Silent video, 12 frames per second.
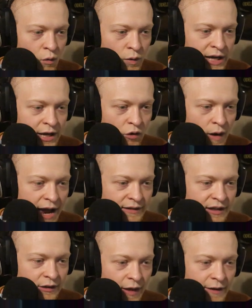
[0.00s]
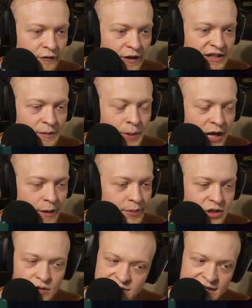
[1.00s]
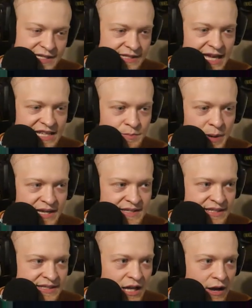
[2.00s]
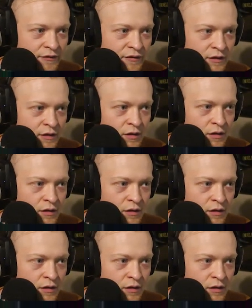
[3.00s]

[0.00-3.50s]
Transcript: when interacting, left click to pick up and use. Listen, that's basic stuff.